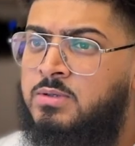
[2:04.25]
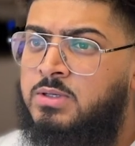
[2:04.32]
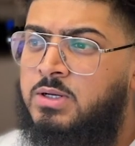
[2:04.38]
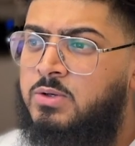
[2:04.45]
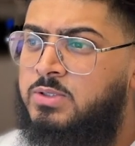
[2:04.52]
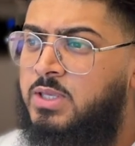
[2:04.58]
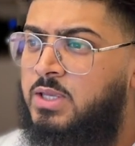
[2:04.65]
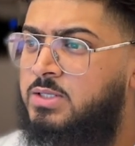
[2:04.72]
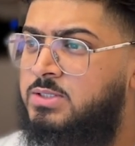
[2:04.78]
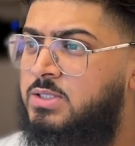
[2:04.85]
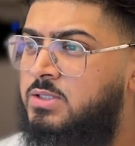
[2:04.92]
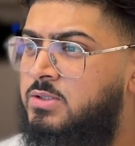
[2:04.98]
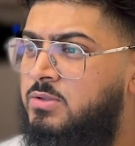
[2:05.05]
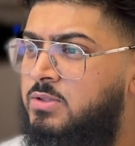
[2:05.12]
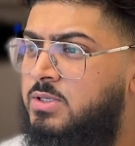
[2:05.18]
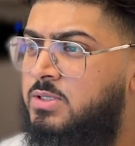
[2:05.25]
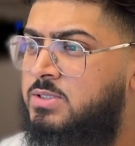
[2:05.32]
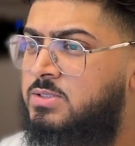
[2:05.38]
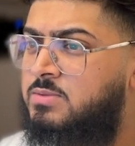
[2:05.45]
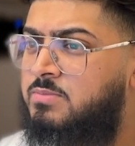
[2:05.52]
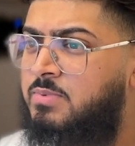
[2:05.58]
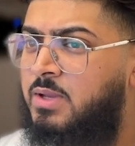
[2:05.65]
It'll take us into
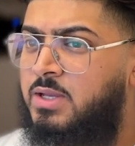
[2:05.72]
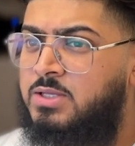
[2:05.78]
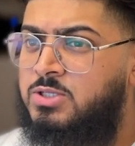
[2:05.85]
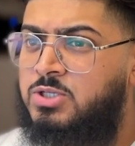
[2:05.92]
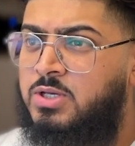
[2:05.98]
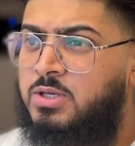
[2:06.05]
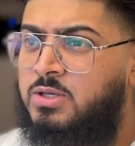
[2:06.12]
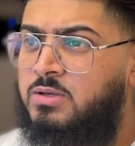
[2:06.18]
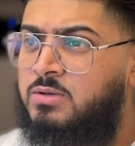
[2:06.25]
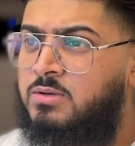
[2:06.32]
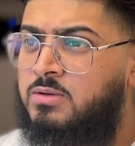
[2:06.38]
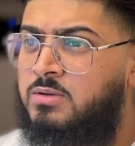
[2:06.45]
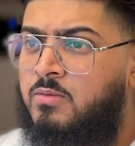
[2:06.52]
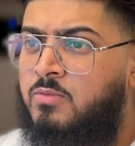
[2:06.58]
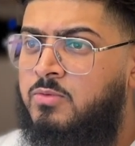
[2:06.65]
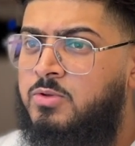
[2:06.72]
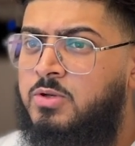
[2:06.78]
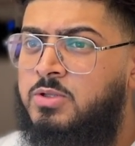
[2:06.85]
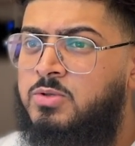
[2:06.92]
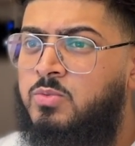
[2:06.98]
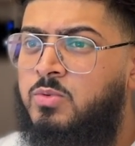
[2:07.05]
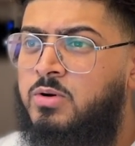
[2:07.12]
this page here. Don't
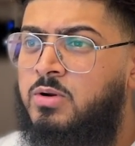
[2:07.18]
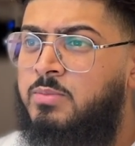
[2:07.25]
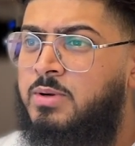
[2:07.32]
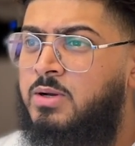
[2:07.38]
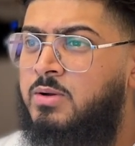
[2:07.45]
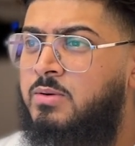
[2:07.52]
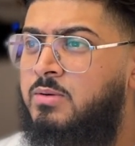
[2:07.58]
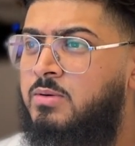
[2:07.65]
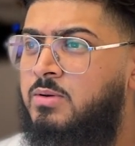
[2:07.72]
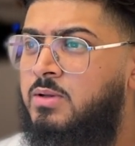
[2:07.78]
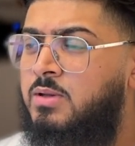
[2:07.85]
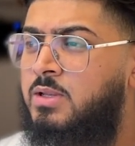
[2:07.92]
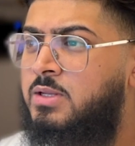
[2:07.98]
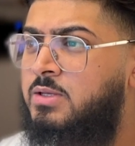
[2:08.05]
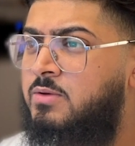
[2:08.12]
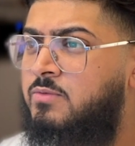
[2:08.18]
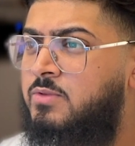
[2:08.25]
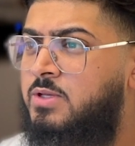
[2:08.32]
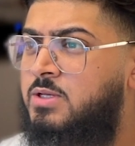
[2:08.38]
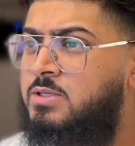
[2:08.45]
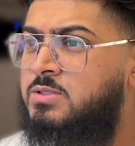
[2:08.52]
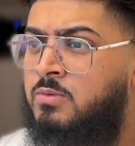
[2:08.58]
need to worry about any of
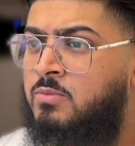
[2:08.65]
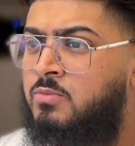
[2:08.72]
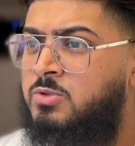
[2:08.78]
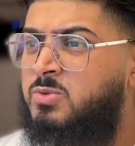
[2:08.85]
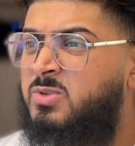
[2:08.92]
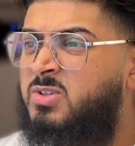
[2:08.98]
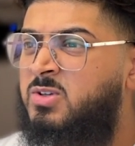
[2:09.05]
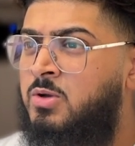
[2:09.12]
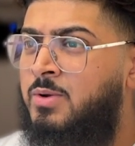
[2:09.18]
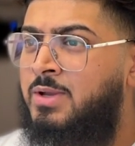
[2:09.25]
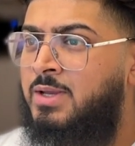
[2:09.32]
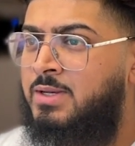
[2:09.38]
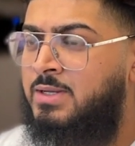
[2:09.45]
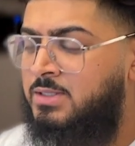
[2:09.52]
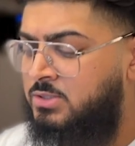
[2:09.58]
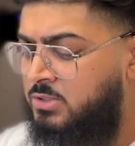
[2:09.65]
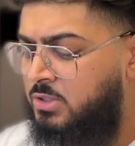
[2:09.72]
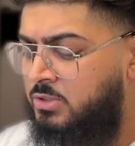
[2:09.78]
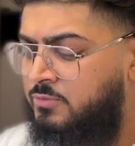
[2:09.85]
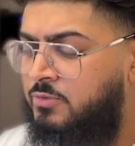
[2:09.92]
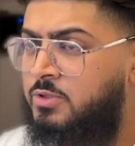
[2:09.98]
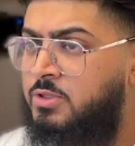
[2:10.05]
these. We just want to go ahead and
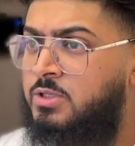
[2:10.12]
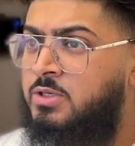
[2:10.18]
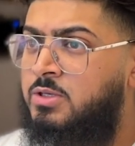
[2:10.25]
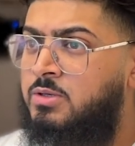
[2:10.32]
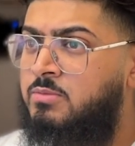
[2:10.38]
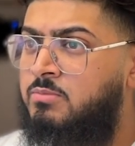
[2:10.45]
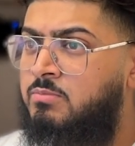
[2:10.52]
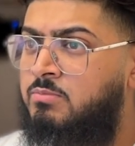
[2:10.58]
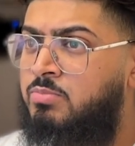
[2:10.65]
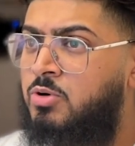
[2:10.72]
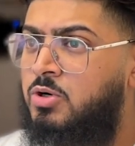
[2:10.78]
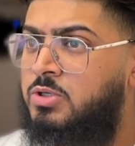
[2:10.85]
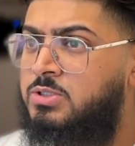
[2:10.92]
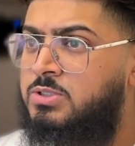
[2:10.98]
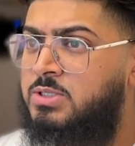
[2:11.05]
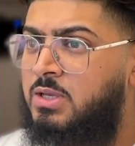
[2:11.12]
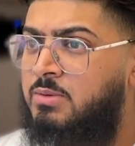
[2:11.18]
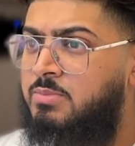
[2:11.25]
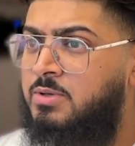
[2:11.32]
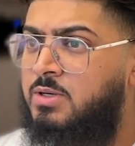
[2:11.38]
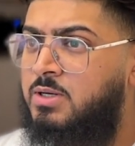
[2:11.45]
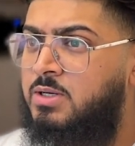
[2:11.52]
search for the Books
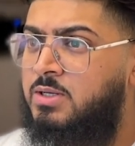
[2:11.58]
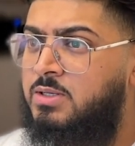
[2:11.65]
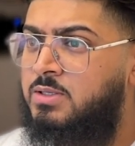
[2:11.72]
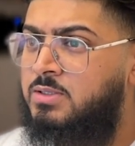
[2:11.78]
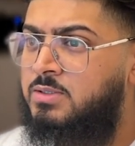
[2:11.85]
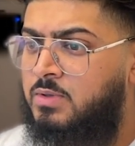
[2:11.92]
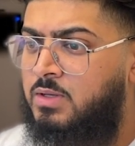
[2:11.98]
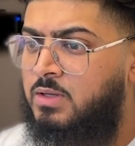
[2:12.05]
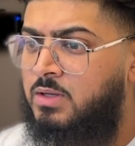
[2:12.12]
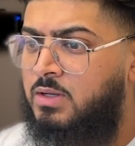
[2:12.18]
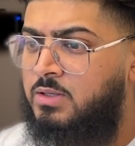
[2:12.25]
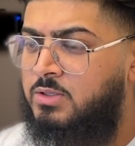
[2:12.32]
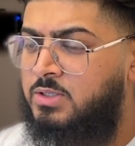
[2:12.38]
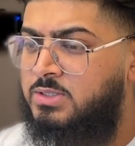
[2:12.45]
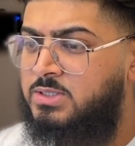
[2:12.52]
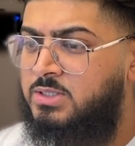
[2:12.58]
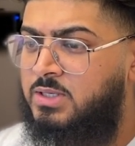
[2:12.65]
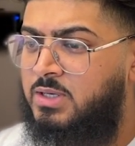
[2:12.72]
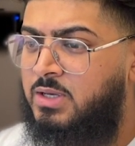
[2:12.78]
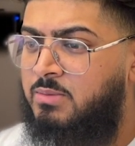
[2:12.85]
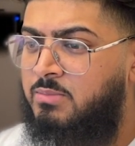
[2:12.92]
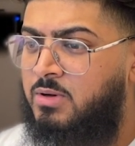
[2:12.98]
API. And you can see
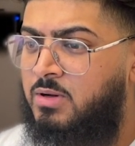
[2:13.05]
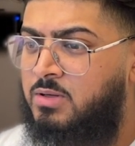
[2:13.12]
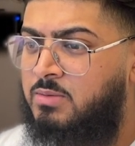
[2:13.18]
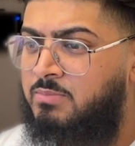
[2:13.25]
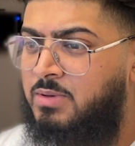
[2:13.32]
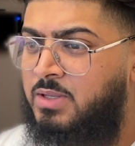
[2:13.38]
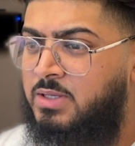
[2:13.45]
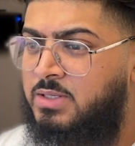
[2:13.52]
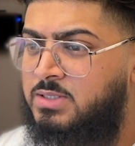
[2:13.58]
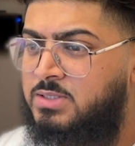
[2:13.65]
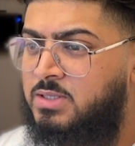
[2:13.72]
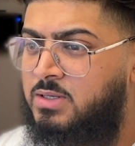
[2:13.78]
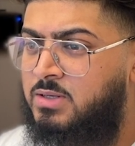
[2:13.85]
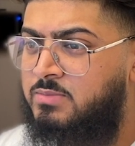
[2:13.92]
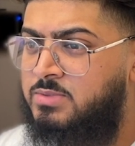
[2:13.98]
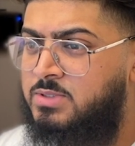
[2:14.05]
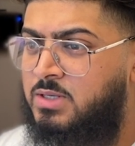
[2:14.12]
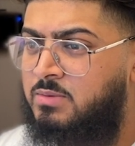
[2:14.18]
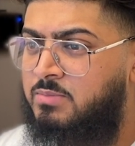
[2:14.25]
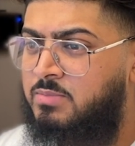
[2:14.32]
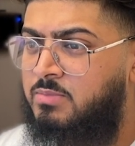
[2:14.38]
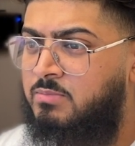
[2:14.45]
here, Marketplace, it comes
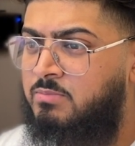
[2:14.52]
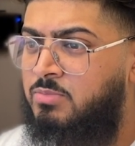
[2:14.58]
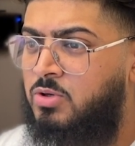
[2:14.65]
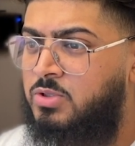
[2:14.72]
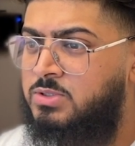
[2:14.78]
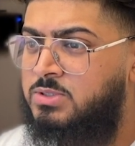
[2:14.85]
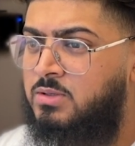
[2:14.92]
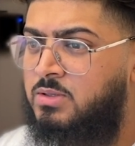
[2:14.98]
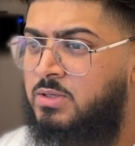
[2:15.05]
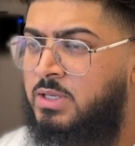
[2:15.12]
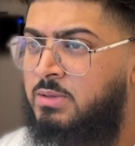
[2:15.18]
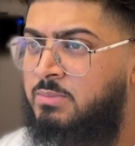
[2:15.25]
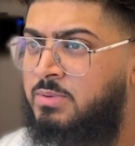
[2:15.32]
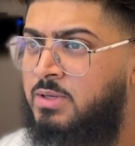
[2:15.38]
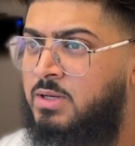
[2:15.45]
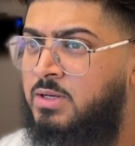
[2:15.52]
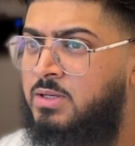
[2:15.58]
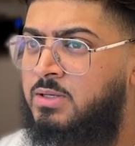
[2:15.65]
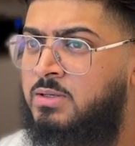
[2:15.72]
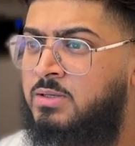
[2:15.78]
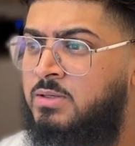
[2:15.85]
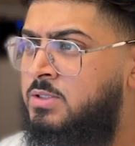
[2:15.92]
up Books
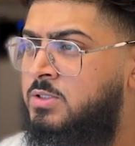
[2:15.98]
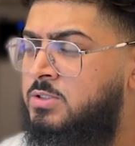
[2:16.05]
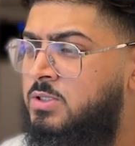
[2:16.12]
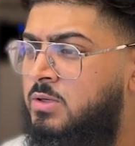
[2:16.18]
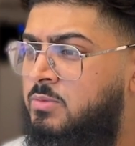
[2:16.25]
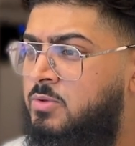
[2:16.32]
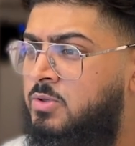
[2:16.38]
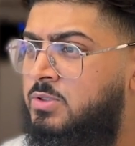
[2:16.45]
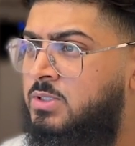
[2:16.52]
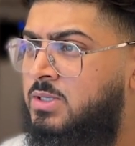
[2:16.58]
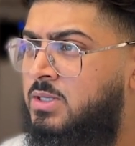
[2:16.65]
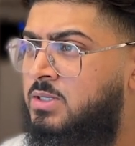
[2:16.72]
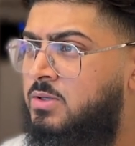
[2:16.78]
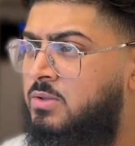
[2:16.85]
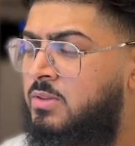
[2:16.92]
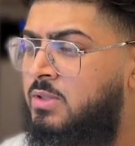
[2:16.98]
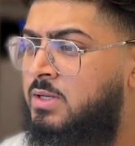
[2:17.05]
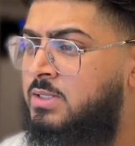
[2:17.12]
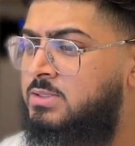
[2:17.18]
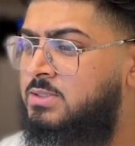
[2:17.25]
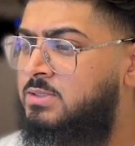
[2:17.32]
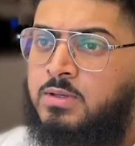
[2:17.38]
API. So I'm going to click on
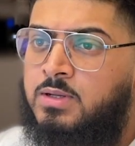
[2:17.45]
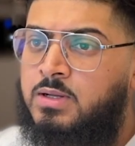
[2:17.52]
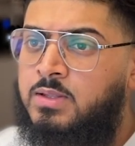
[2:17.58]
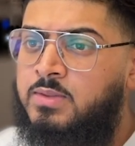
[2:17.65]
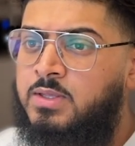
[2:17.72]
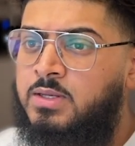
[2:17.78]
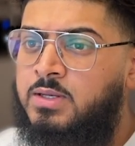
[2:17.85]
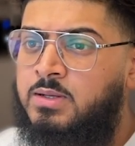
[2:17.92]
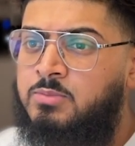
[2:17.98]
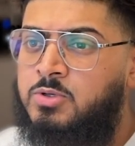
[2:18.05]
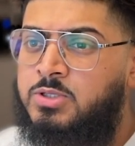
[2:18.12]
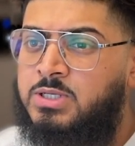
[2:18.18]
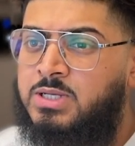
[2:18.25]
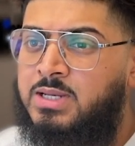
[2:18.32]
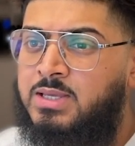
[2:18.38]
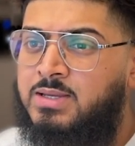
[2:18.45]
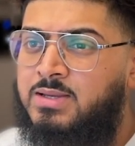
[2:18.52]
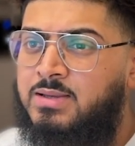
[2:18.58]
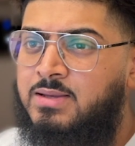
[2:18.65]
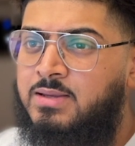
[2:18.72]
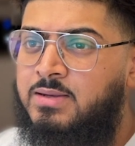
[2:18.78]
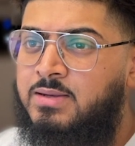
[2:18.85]
that. And then I'm going to click
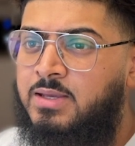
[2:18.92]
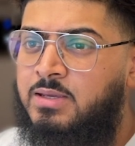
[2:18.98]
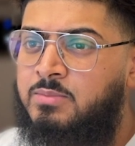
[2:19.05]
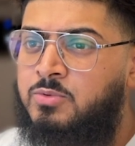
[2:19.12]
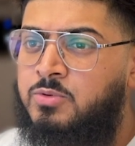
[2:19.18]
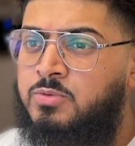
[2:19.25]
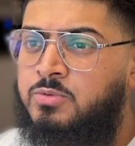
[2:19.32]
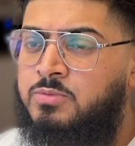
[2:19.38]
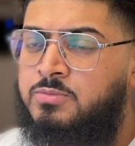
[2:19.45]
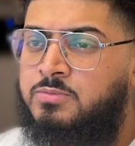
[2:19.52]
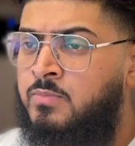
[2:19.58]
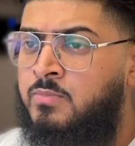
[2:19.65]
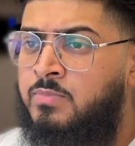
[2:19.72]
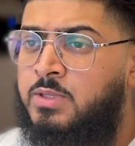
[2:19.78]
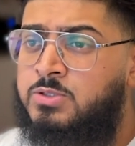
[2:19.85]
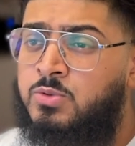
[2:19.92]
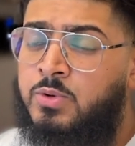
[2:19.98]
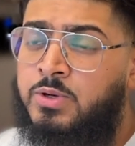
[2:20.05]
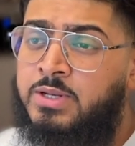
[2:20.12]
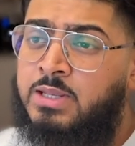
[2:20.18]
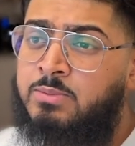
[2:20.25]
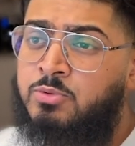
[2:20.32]
Enable. This will
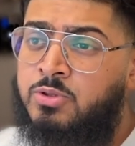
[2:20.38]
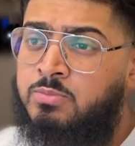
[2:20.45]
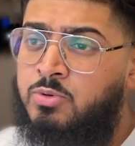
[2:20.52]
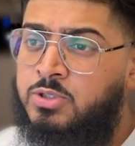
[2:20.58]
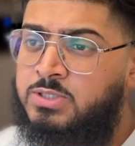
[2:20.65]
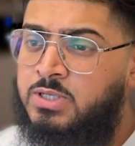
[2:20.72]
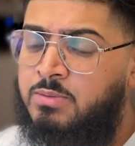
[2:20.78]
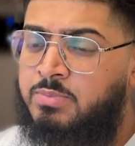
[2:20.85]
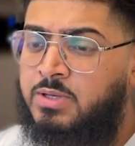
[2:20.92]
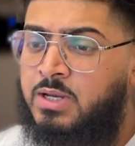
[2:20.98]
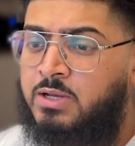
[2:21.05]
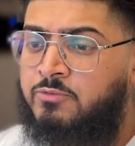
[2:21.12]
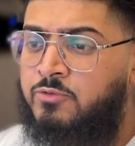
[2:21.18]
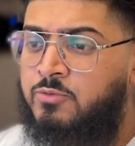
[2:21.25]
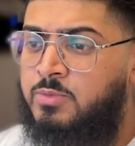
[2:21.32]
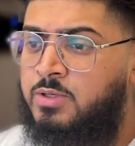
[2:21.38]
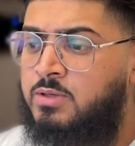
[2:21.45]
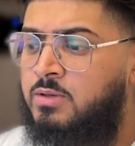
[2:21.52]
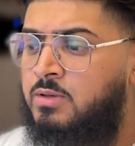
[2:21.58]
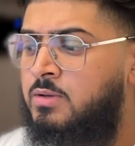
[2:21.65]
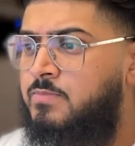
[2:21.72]
enable the Books API for me.